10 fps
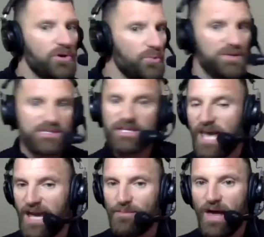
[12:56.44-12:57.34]
what's the
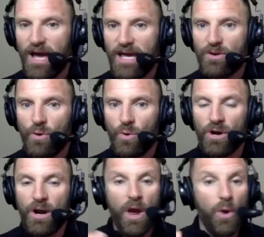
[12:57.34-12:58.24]
game like,
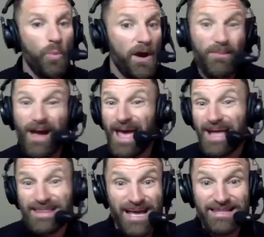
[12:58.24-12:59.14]
or where am I
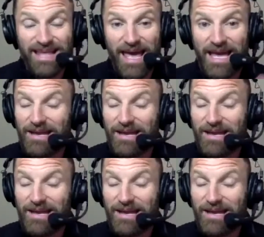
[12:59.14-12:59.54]
at that day.